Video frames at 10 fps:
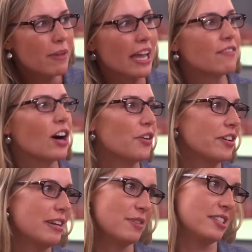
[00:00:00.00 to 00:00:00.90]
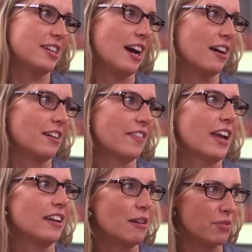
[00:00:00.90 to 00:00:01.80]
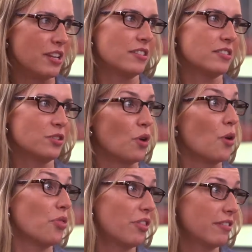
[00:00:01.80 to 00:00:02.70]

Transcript: may have already missed out on that company's growth?